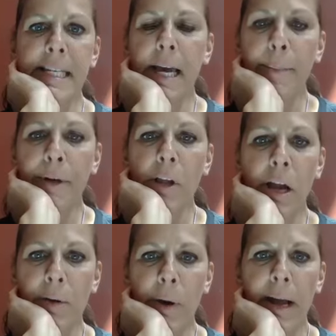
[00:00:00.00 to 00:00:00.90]
it uh, coming uh,
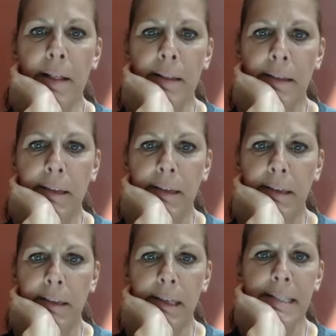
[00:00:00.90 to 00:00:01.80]
along well?
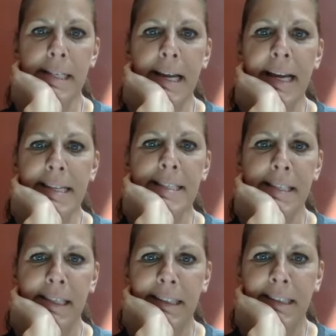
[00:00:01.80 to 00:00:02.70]
Yeah, is it, it is.
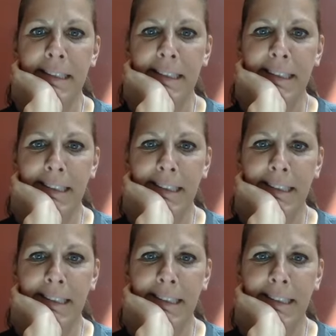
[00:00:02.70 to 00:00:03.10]
It